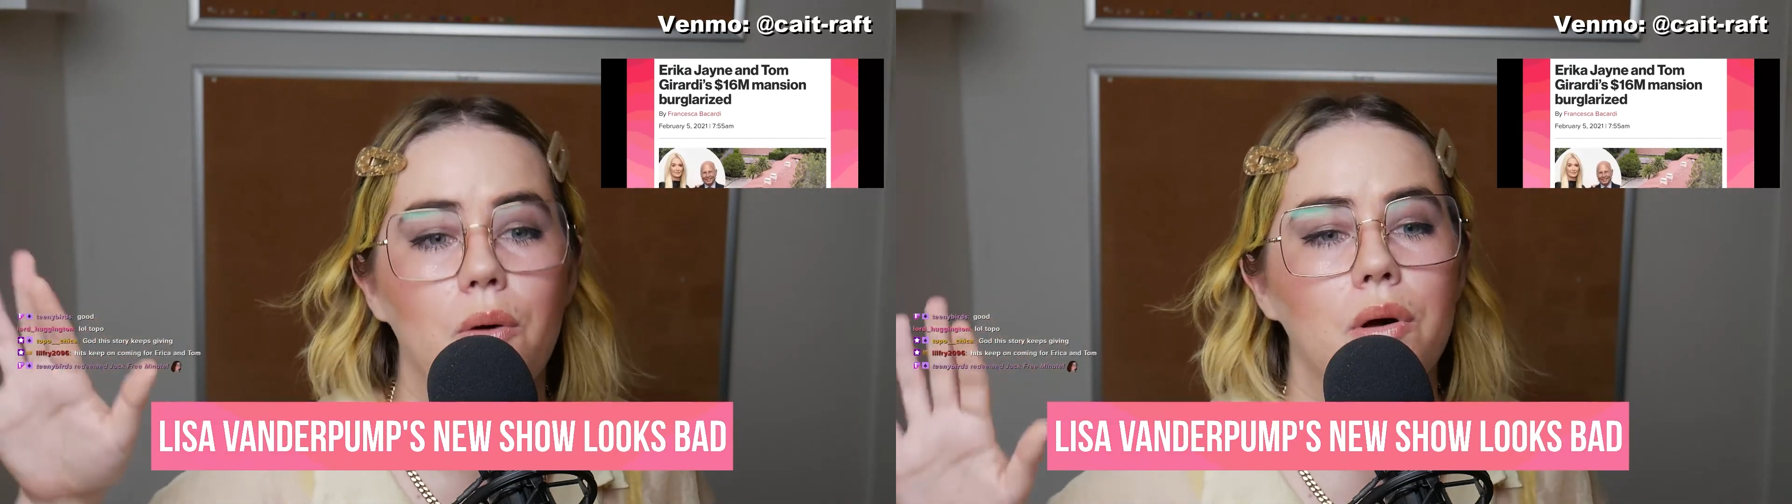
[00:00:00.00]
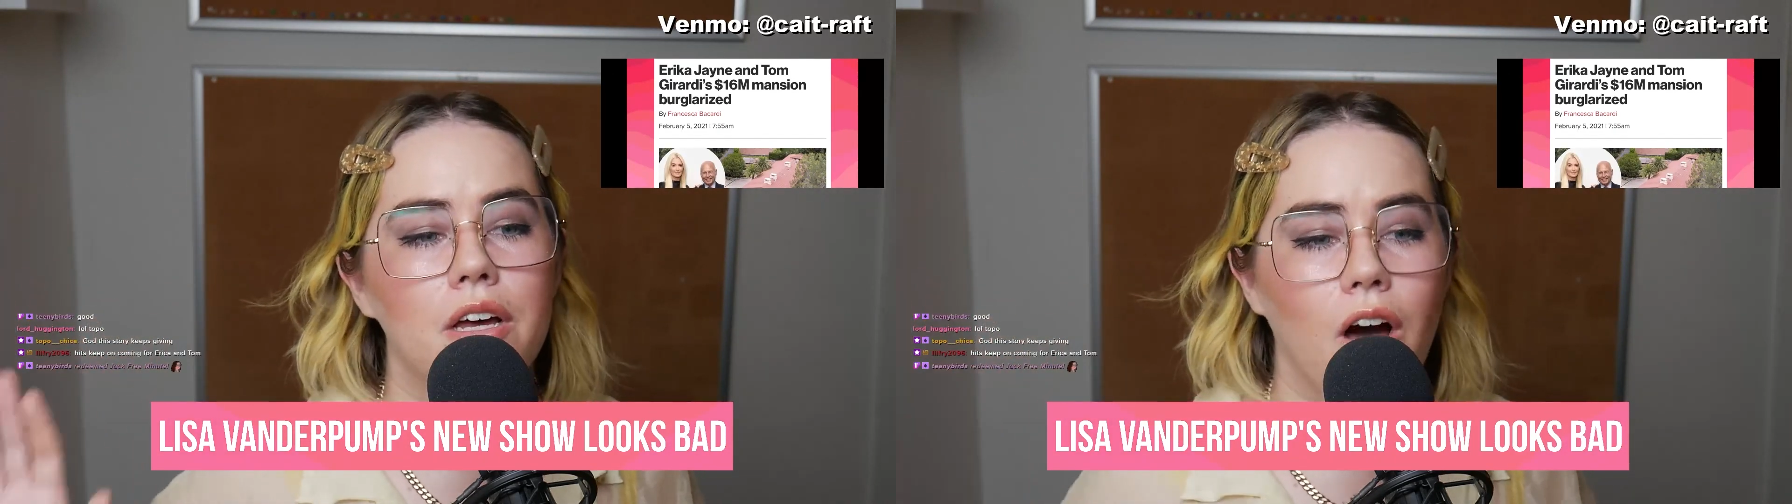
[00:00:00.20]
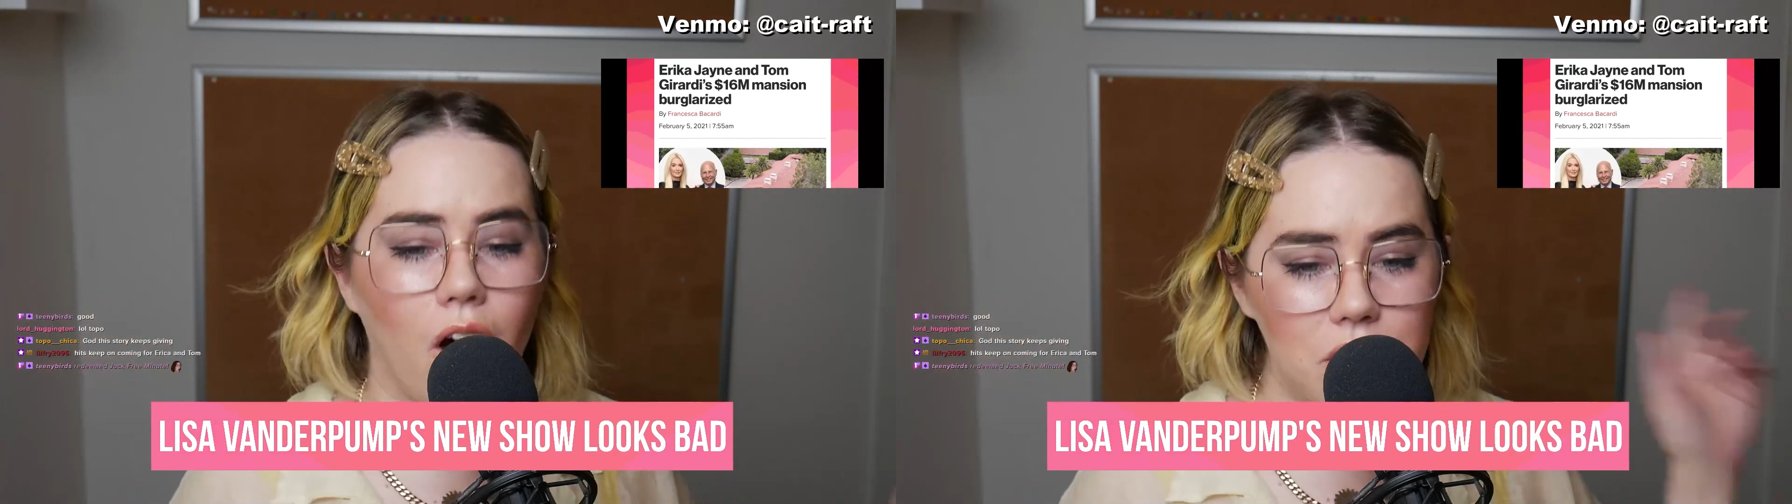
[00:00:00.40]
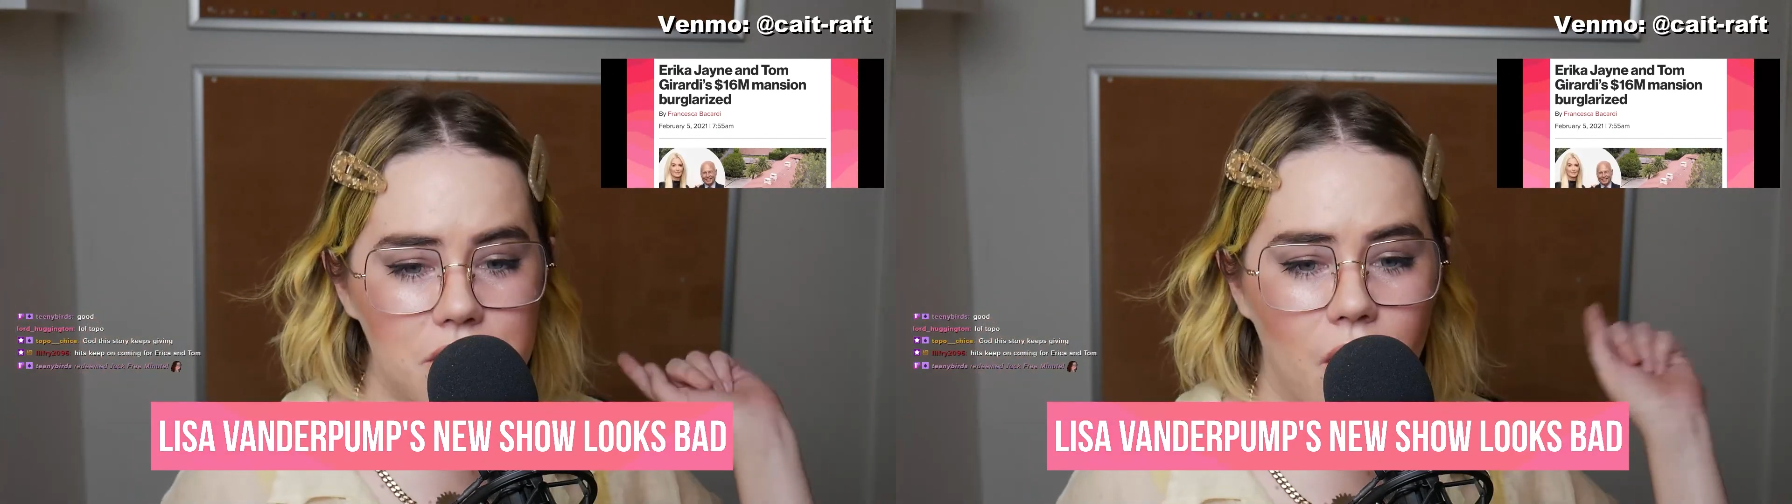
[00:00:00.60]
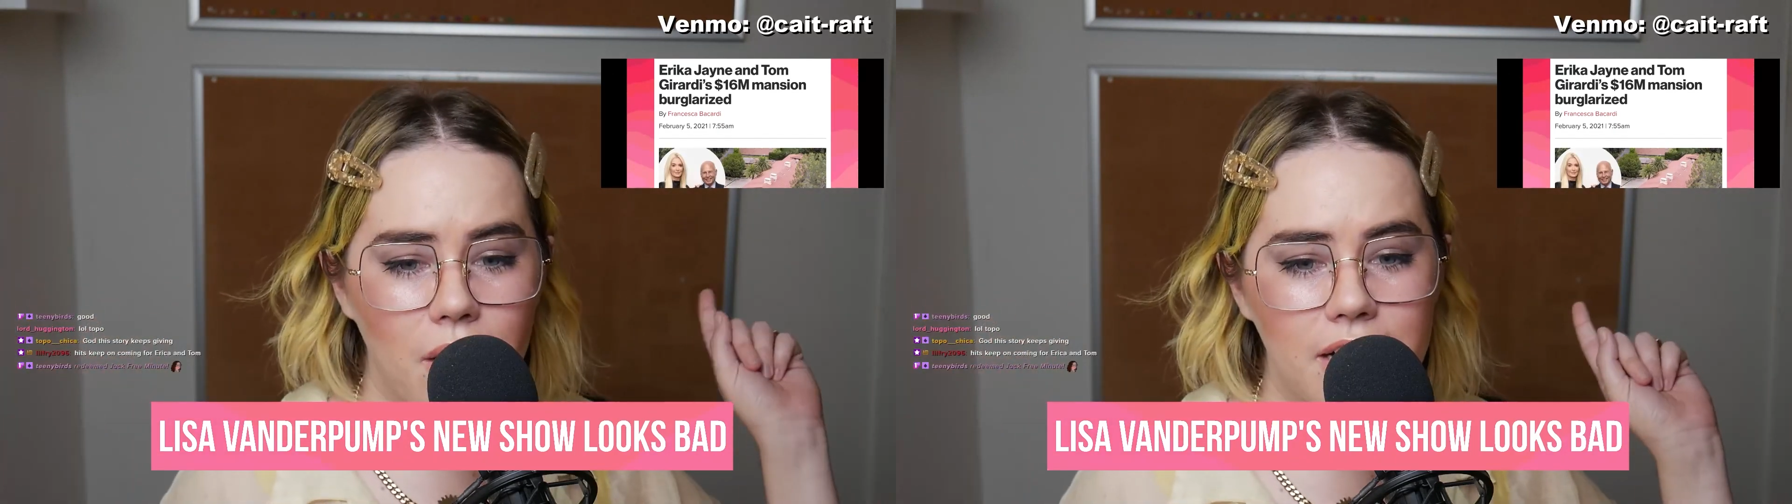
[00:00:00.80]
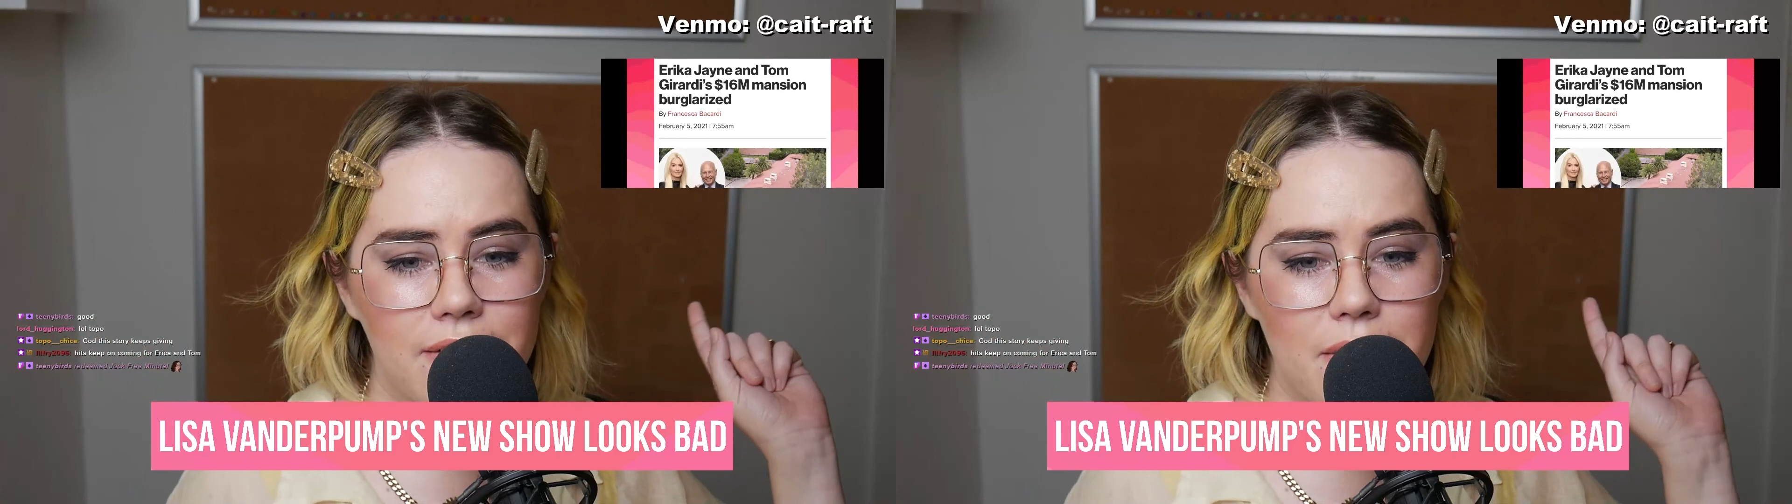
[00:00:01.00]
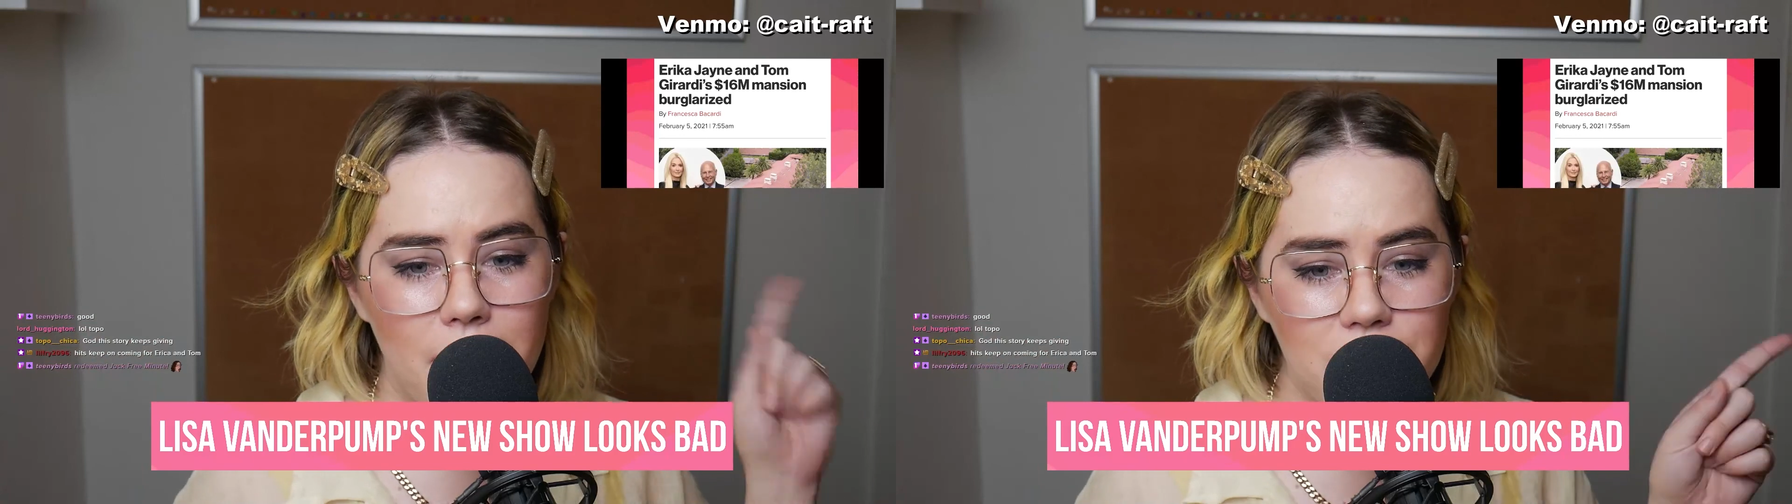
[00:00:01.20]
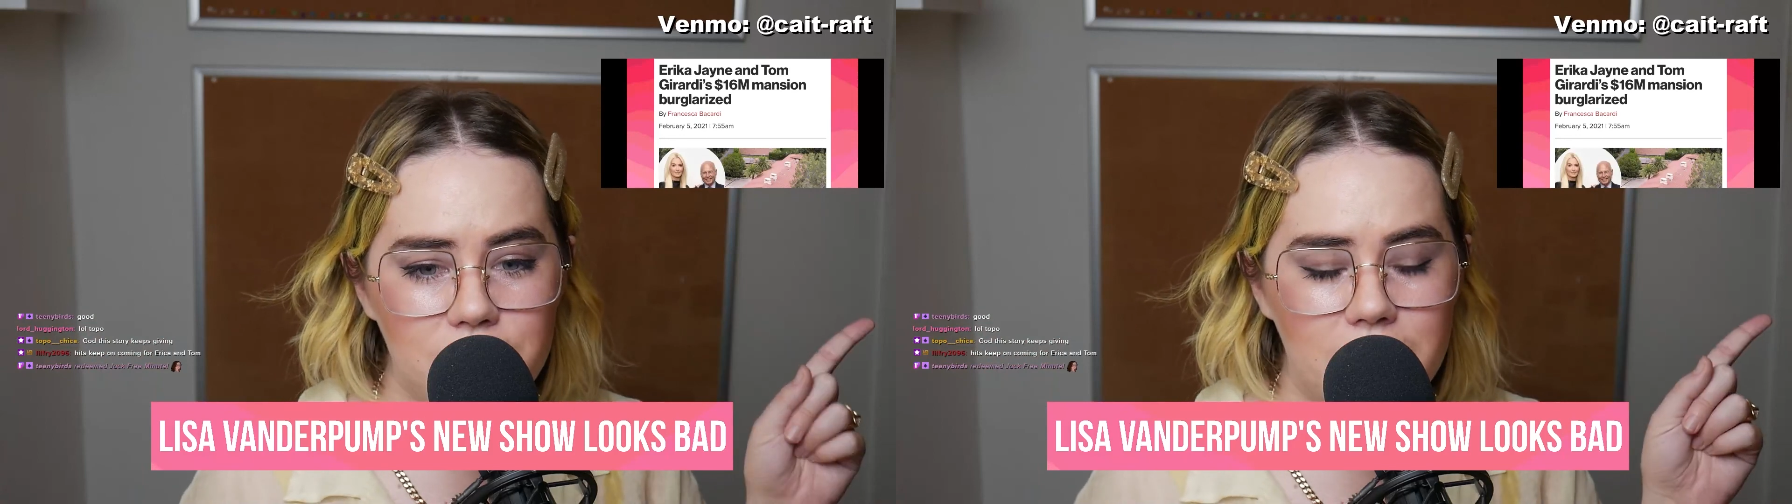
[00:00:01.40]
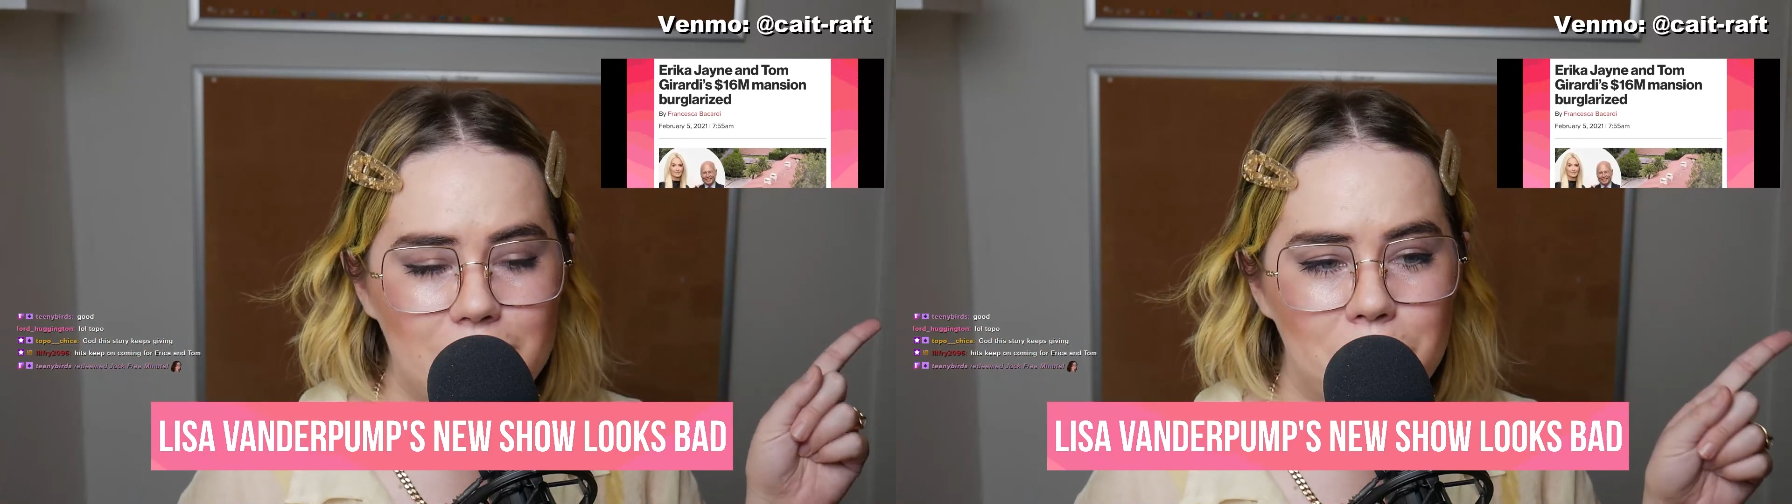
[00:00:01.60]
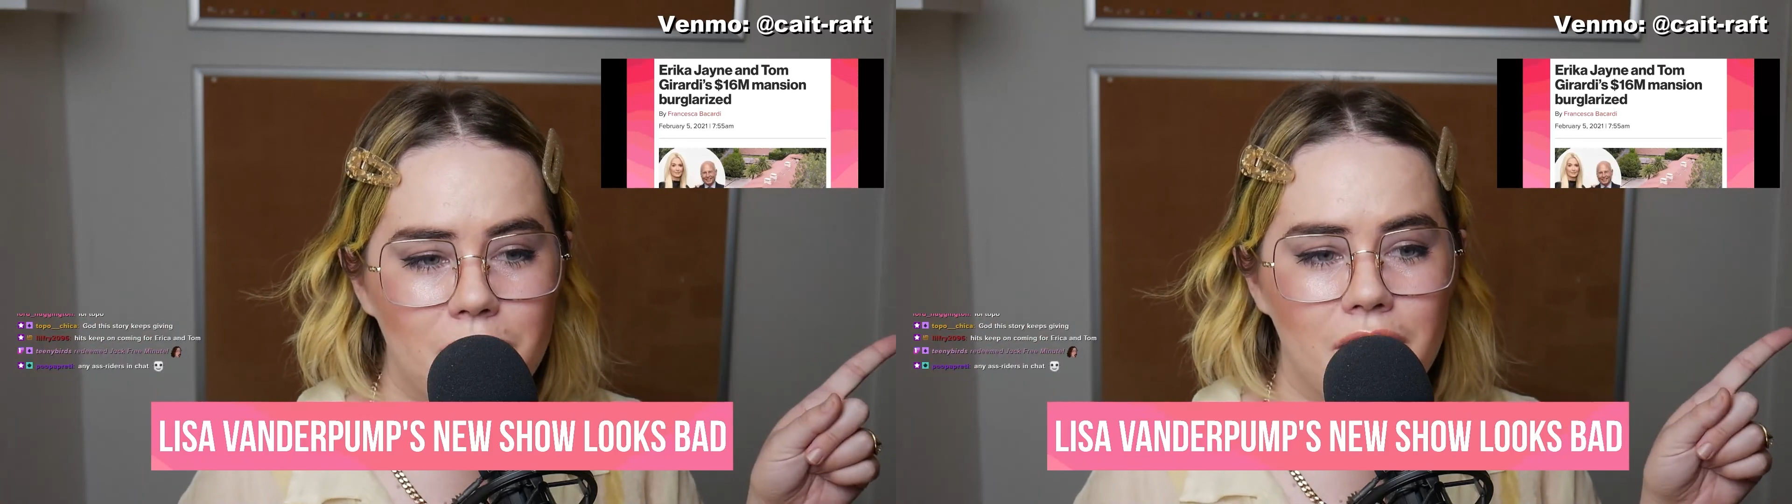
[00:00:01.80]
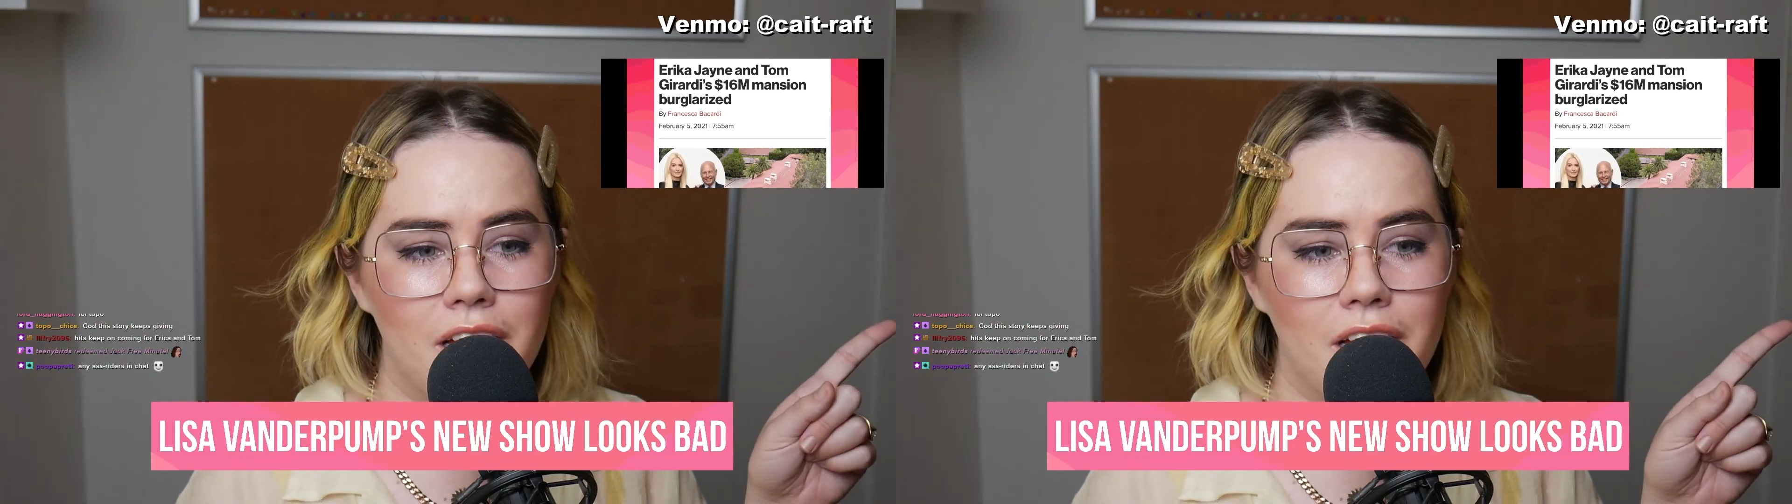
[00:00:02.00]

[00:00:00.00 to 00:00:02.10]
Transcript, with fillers: Oh, also, I didn't even mention this, but